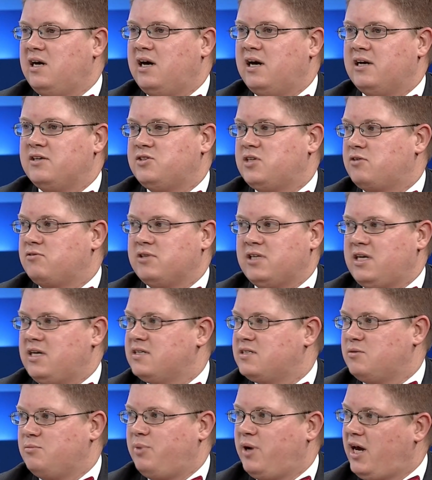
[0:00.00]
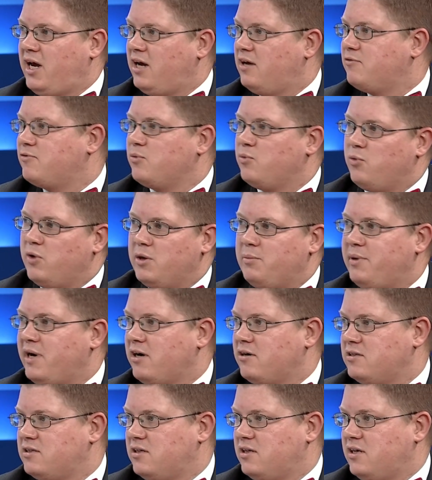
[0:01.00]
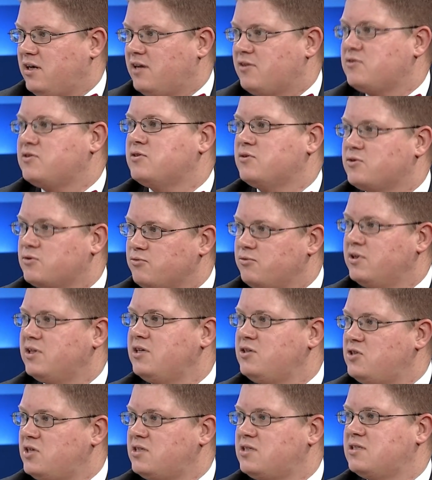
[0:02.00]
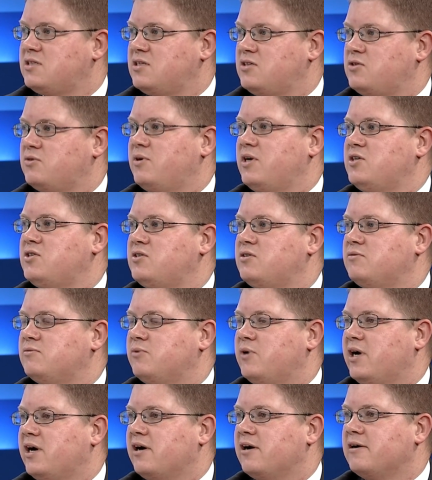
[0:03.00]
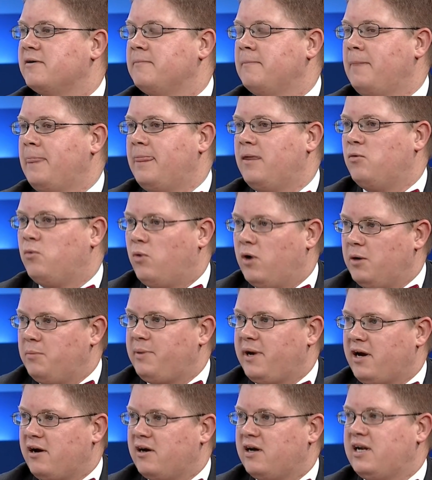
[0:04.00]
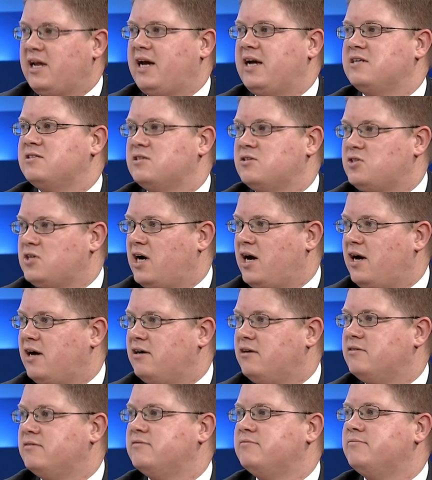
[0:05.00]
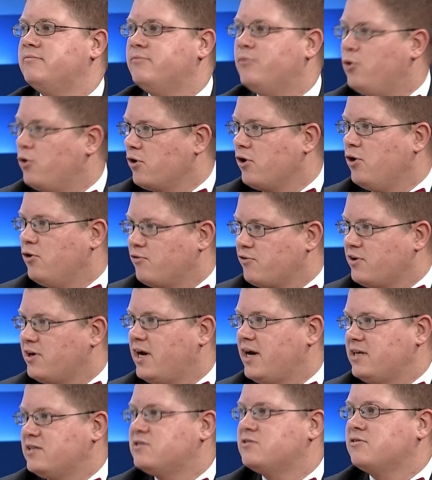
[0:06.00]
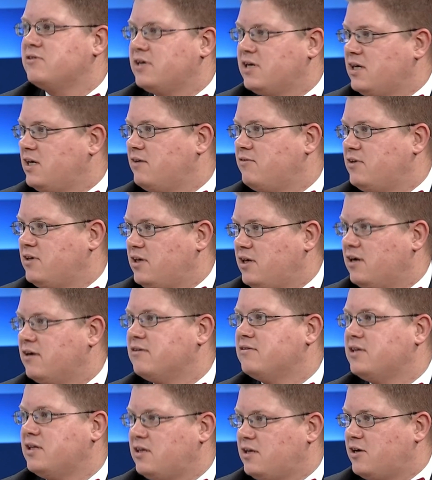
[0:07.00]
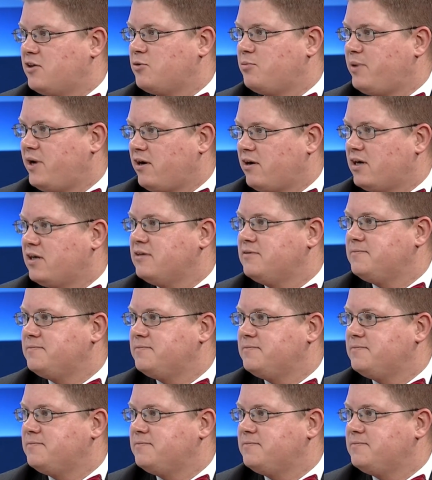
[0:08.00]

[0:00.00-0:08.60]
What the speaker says: generally isn't paid from one parent to the other. So it's really just a situation where one parent has the child more overnights during a given year than the other parent.